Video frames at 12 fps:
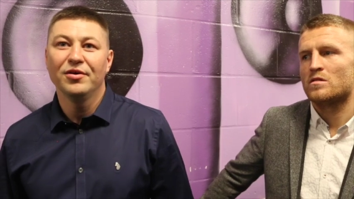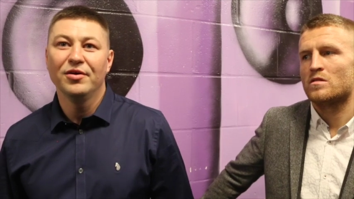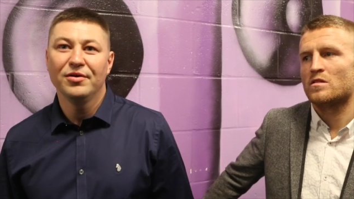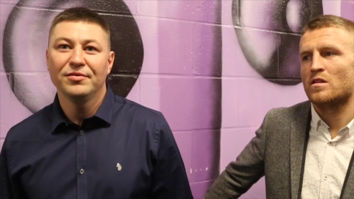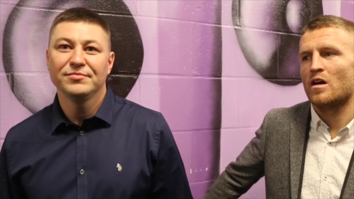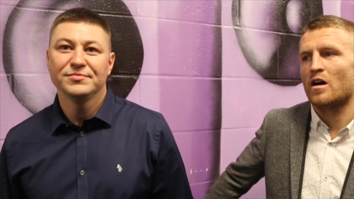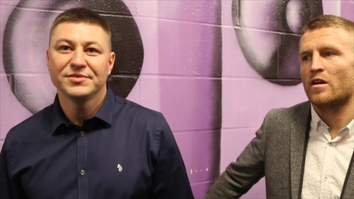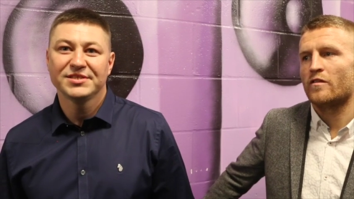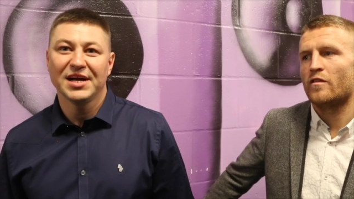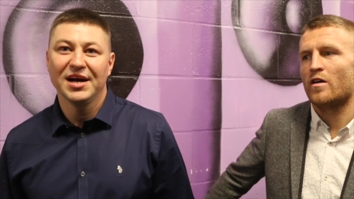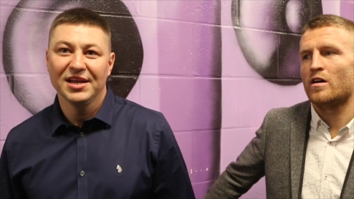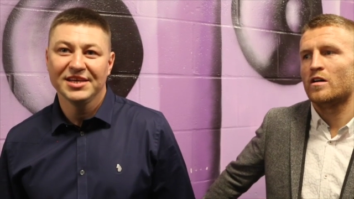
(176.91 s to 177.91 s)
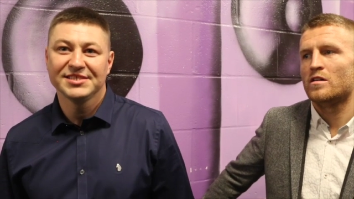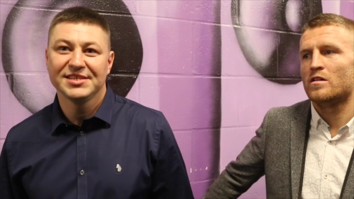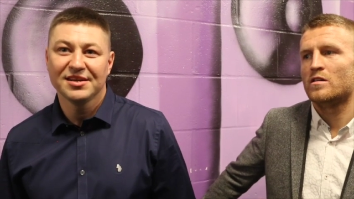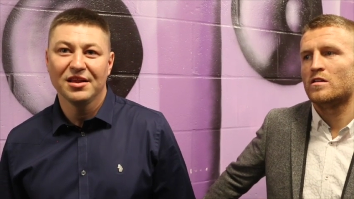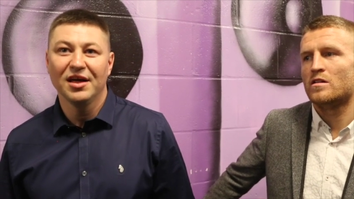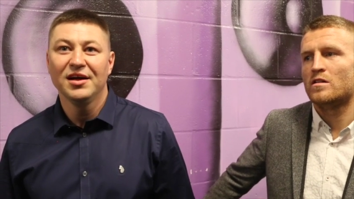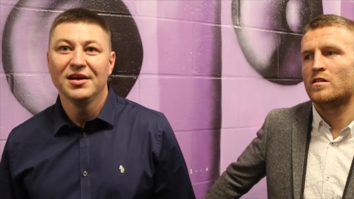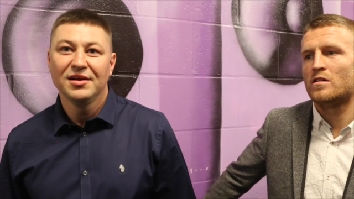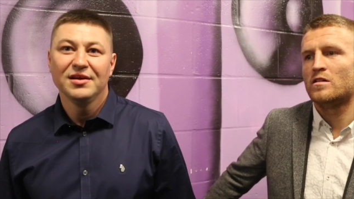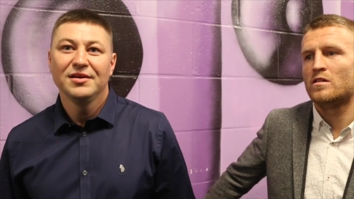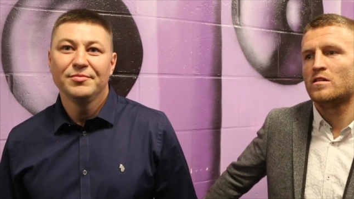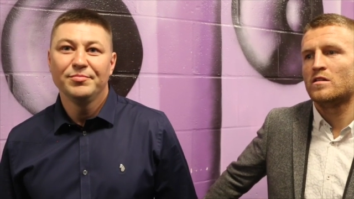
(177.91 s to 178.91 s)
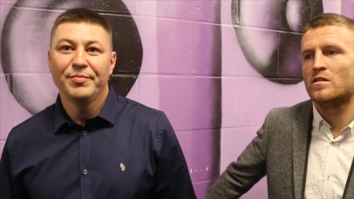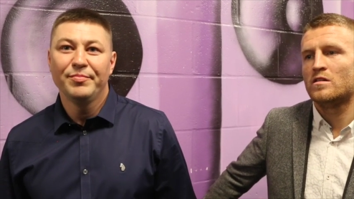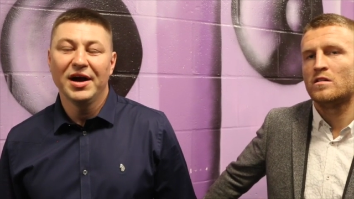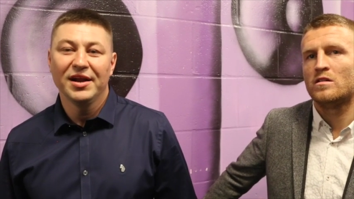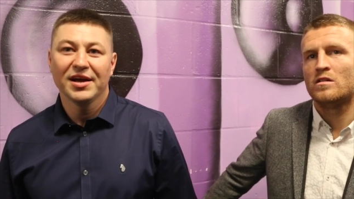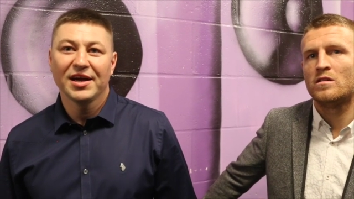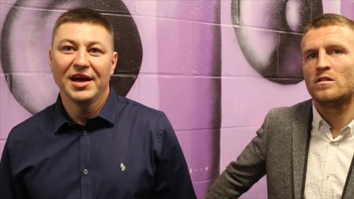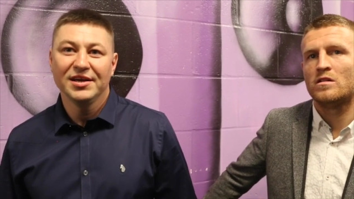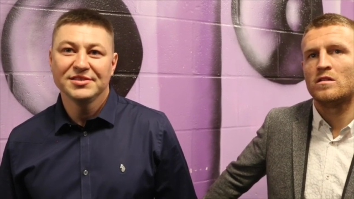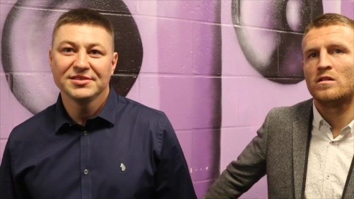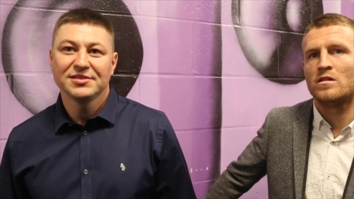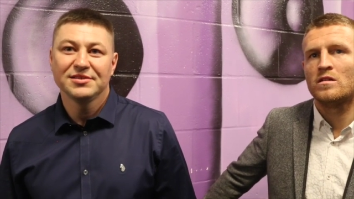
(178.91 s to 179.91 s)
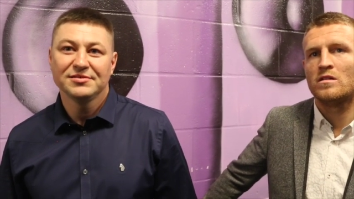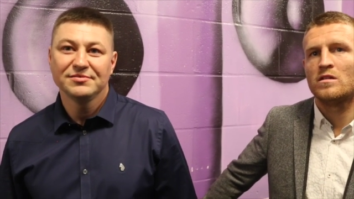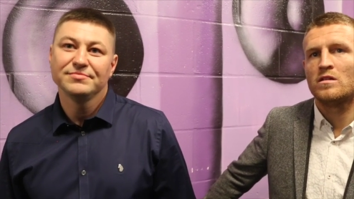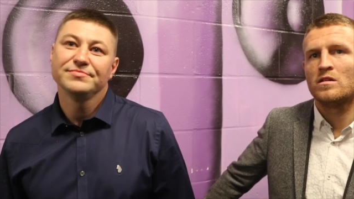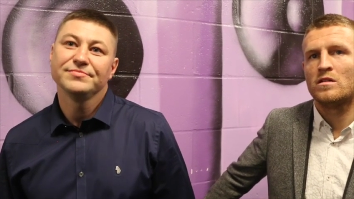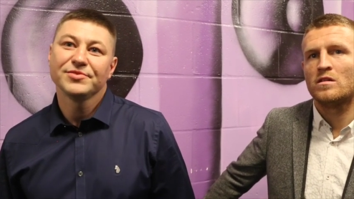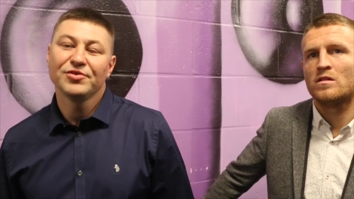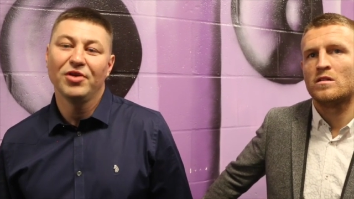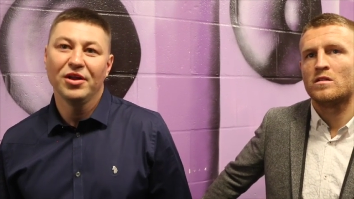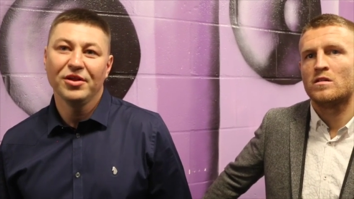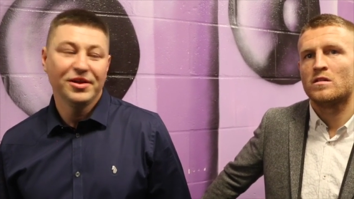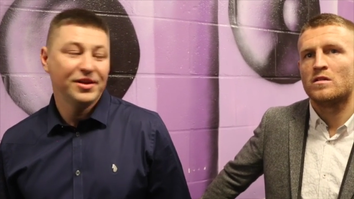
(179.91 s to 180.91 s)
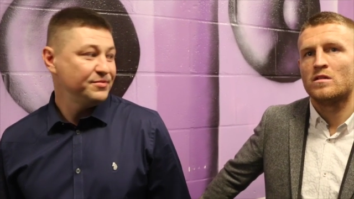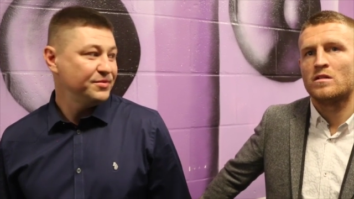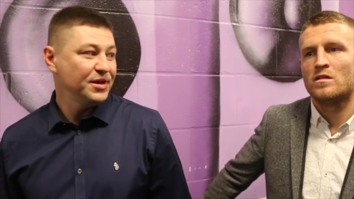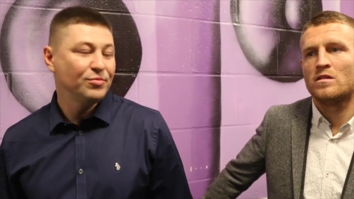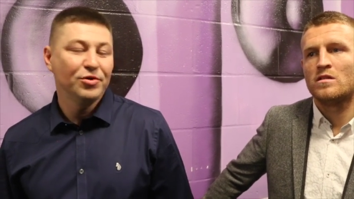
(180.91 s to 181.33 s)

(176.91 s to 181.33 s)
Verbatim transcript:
Speaker 1: uh, stylistically be better against Crolla than he